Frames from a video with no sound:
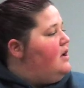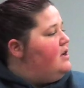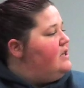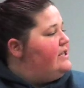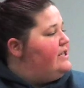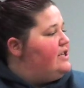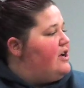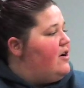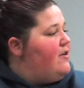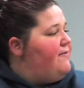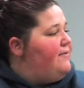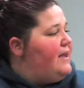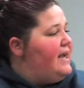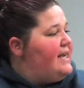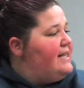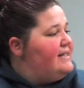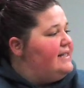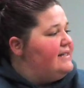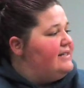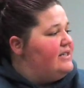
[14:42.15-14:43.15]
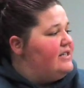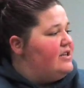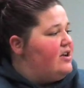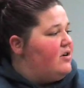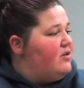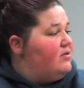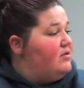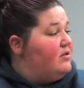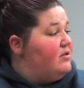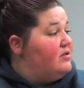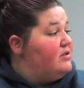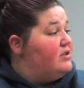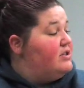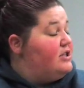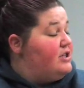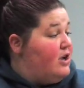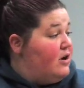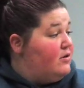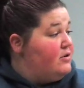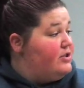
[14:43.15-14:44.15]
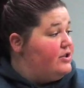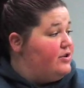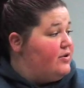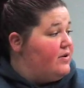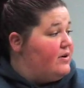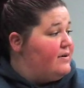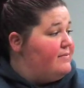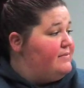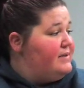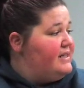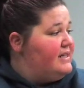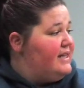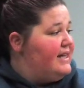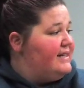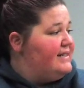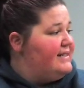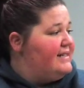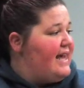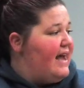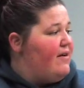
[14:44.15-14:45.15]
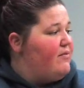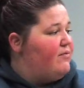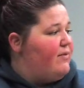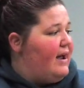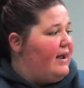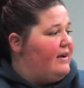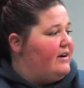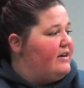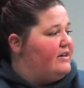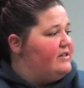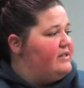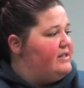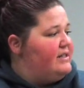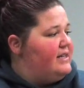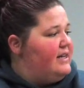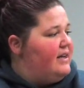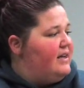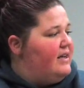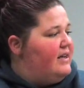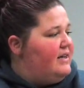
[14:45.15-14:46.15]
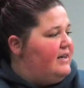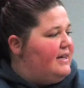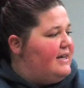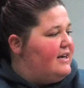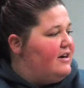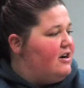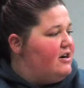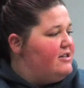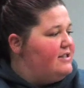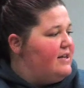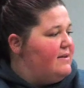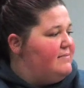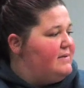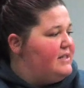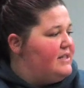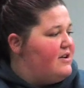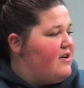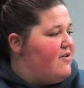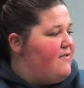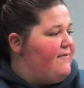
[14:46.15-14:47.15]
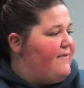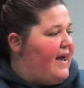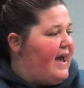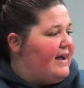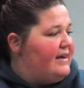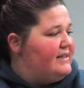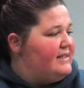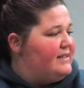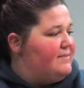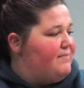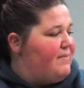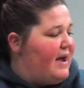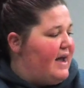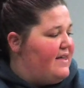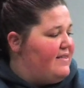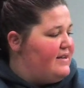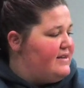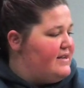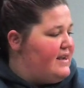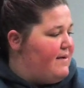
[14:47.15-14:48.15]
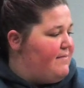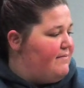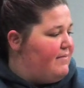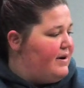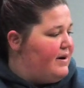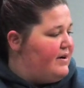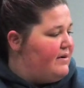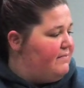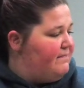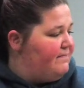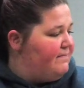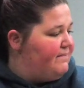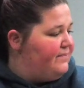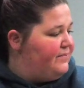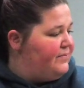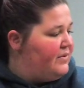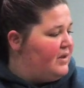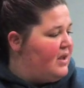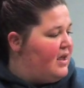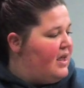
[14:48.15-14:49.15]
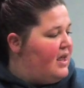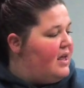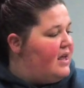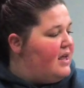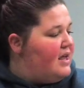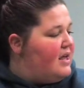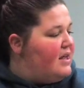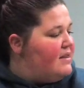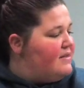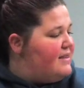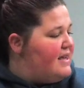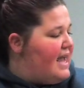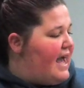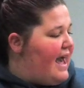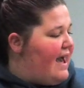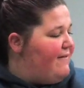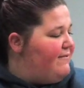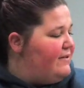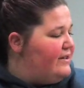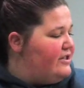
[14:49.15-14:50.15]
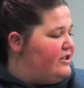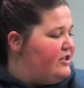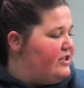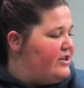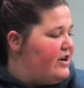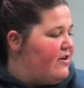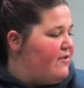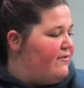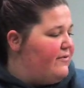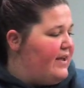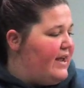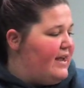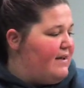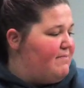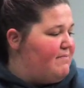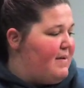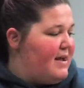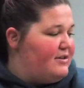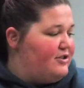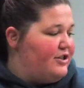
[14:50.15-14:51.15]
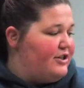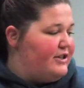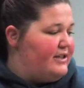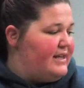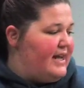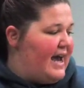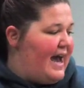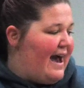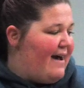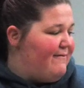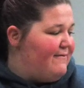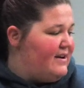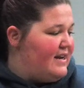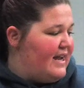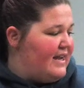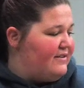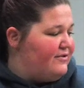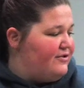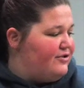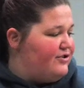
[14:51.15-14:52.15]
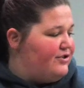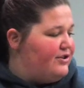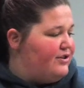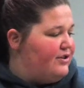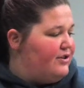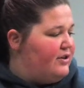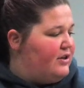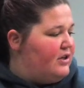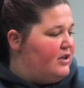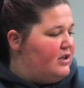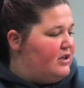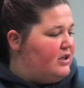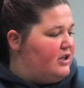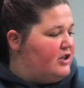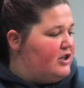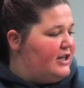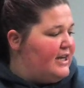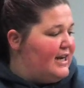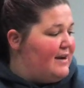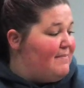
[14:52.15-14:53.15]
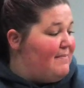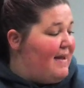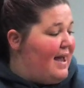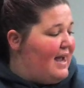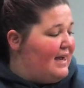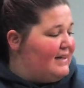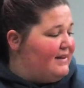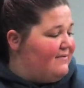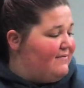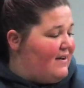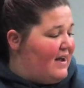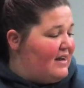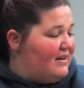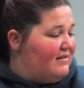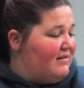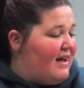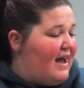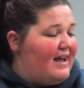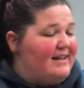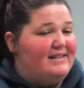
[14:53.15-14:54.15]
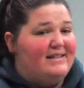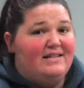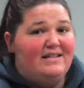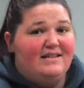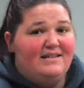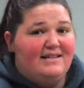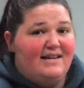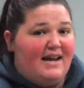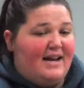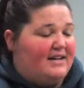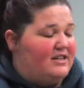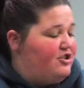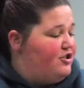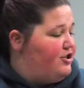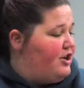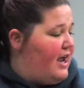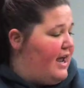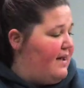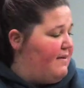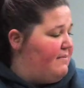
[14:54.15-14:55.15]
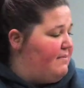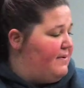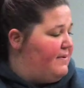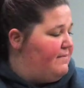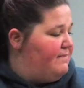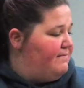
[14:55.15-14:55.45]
Snowflakes and snowstorms can set records. Here are some snow facts by the number. The average snowflake measures 1/2 inch. You need a magnifying glass to see its shape.